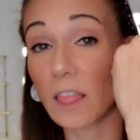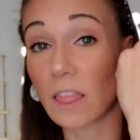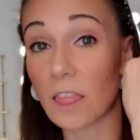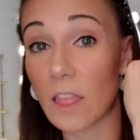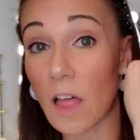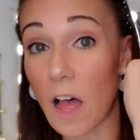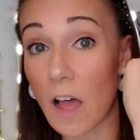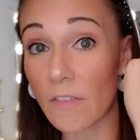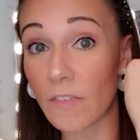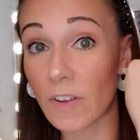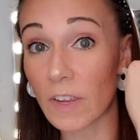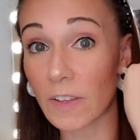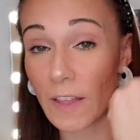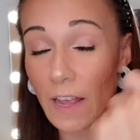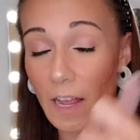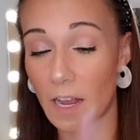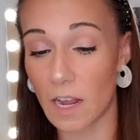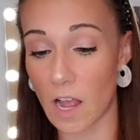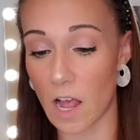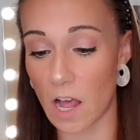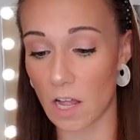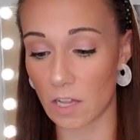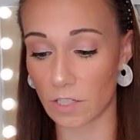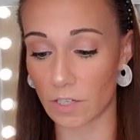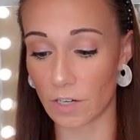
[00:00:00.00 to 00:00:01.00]
loving
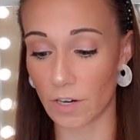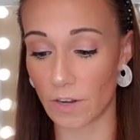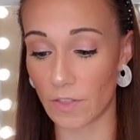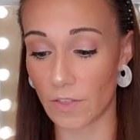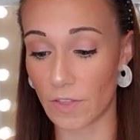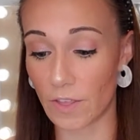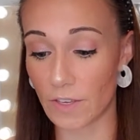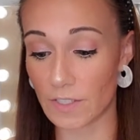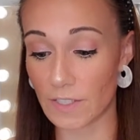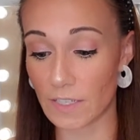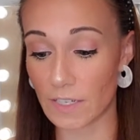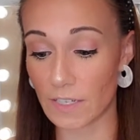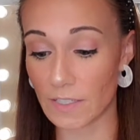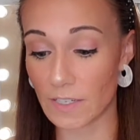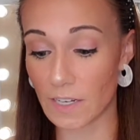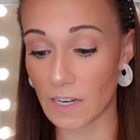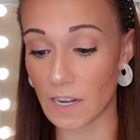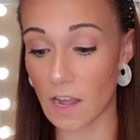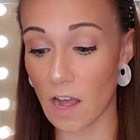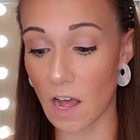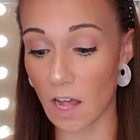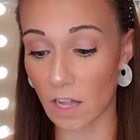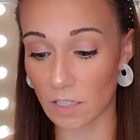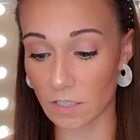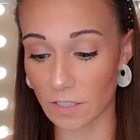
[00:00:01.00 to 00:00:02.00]
that color. This is a
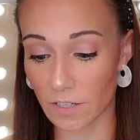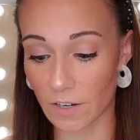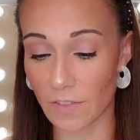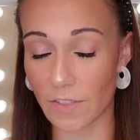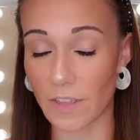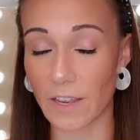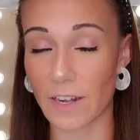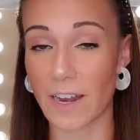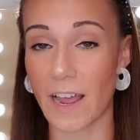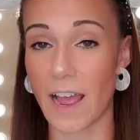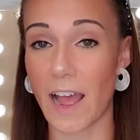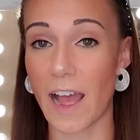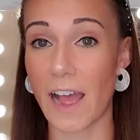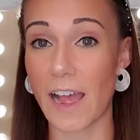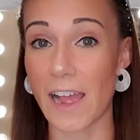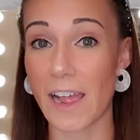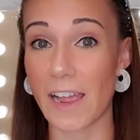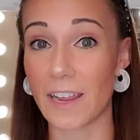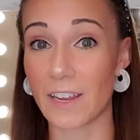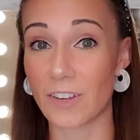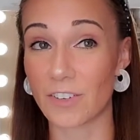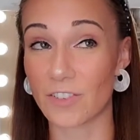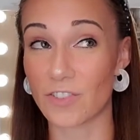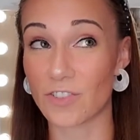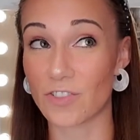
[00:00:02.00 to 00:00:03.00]
color that
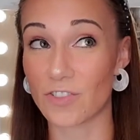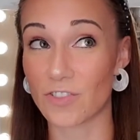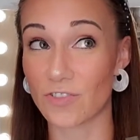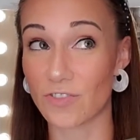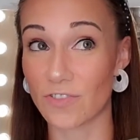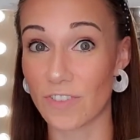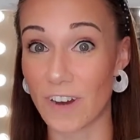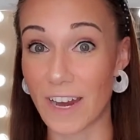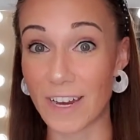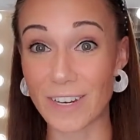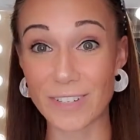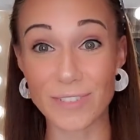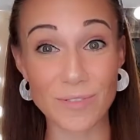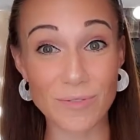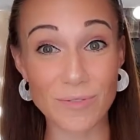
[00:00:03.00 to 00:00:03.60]
I stray